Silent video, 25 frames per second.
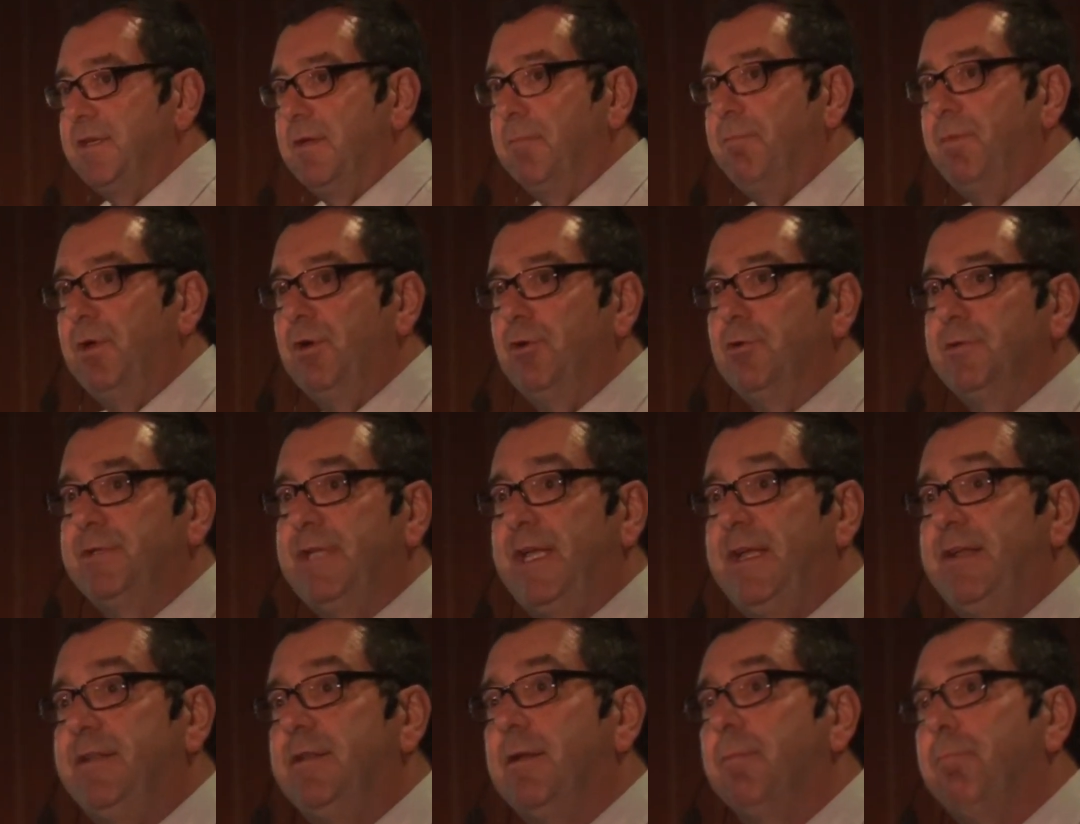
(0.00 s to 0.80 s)
has the
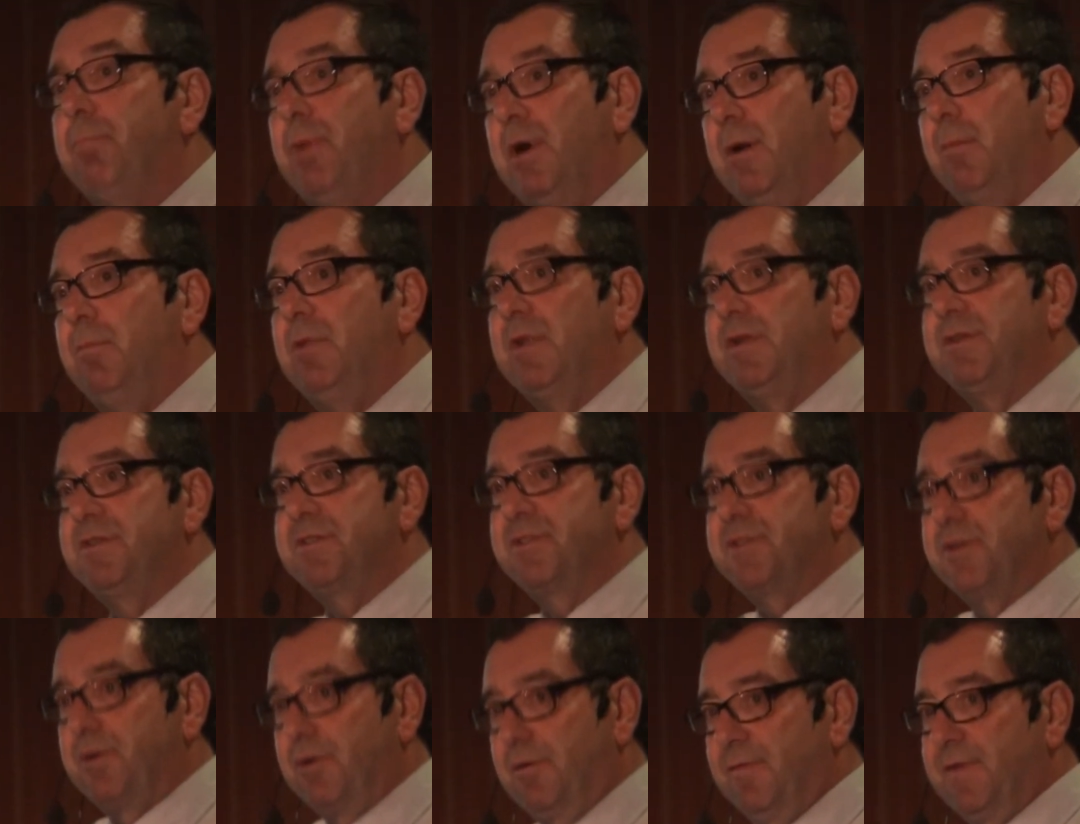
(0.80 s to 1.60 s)
ability to
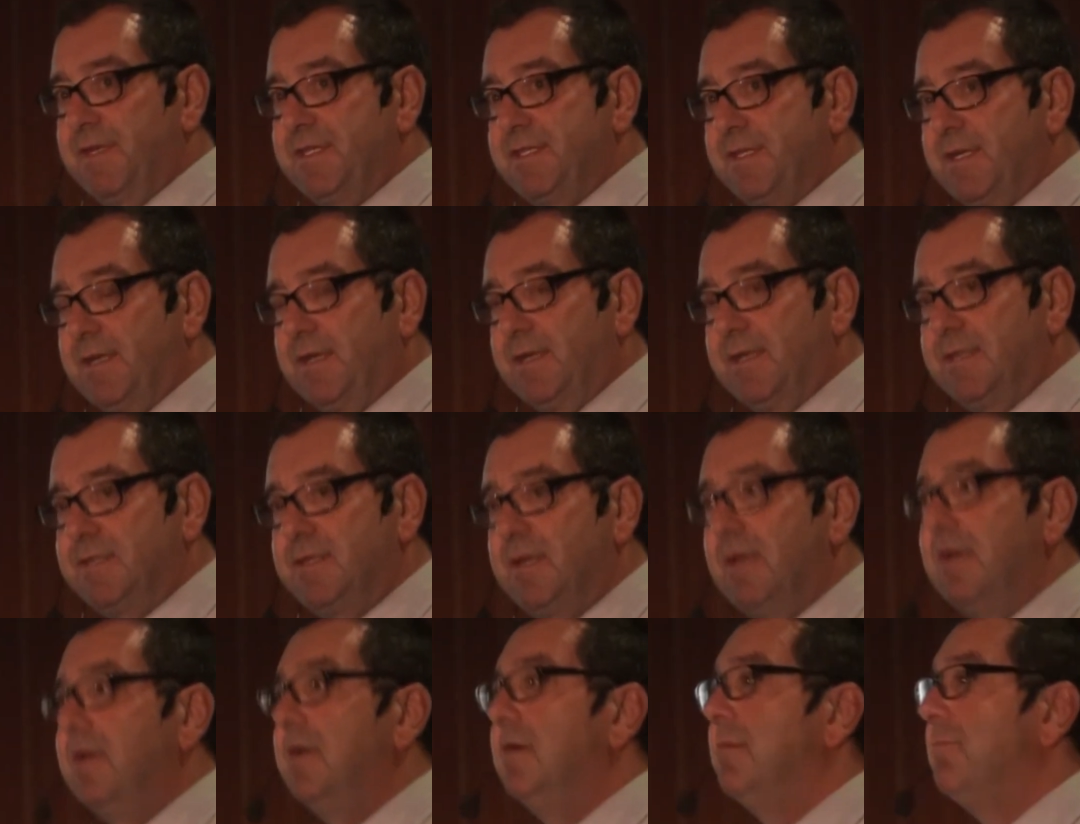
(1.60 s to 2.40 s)
publish
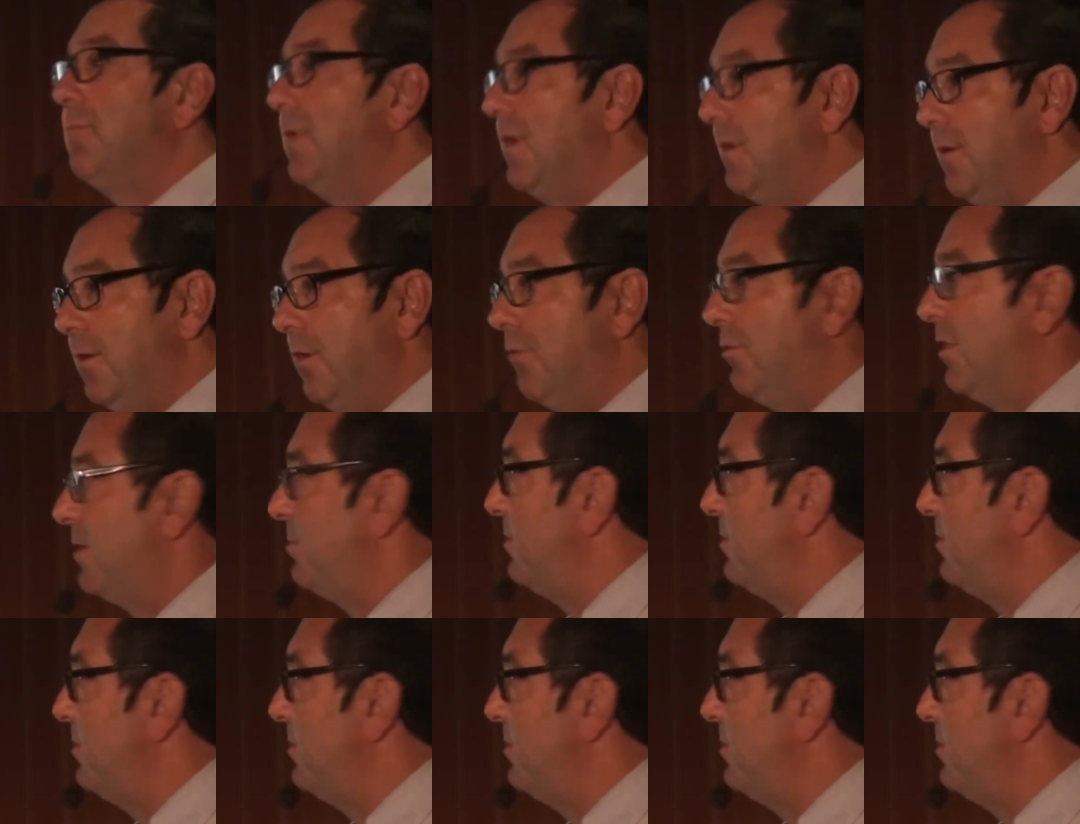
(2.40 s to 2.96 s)
services, but